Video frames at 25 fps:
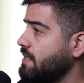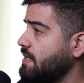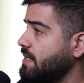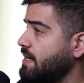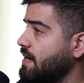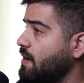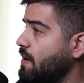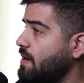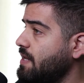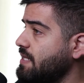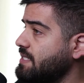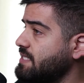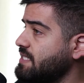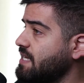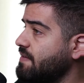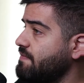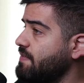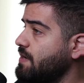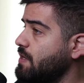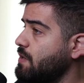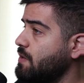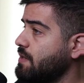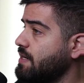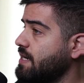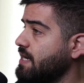Now let's have a
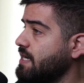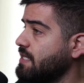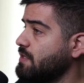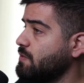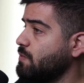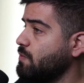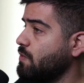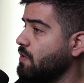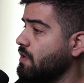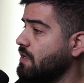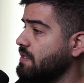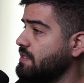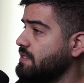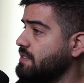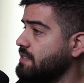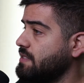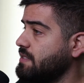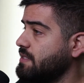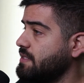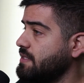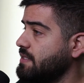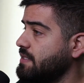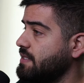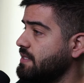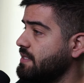look at what
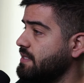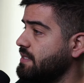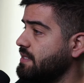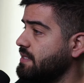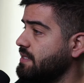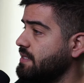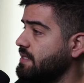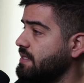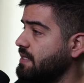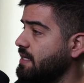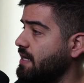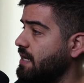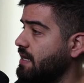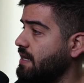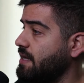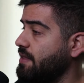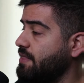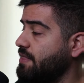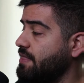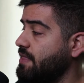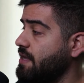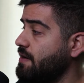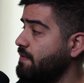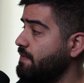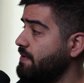
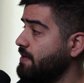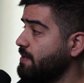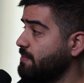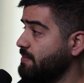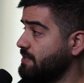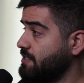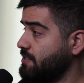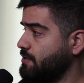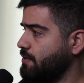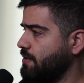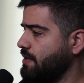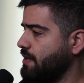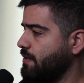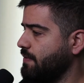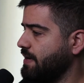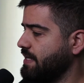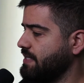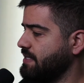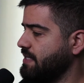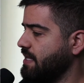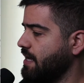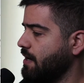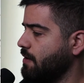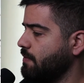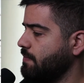Ethereum is doing right
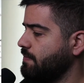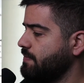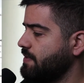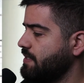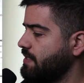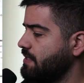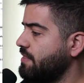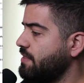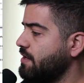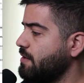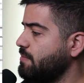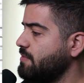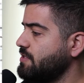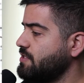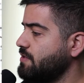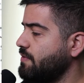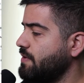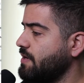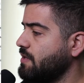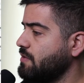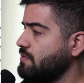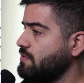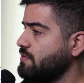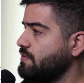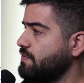now. Ethereum is
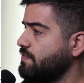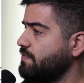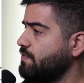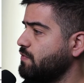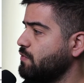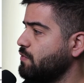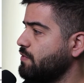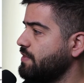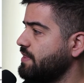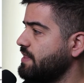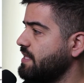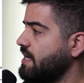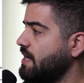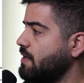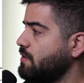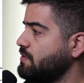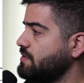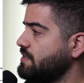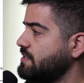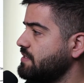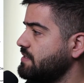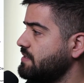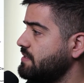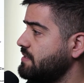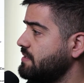around
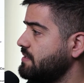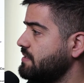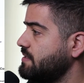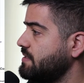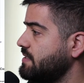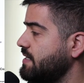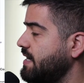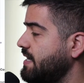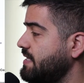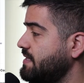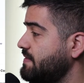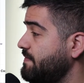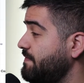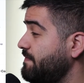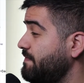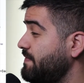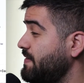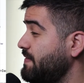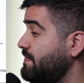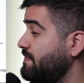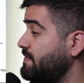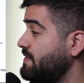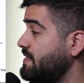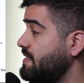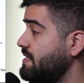
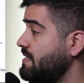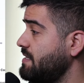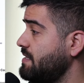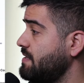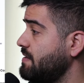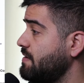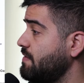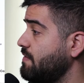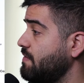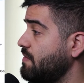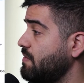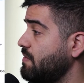$4,057.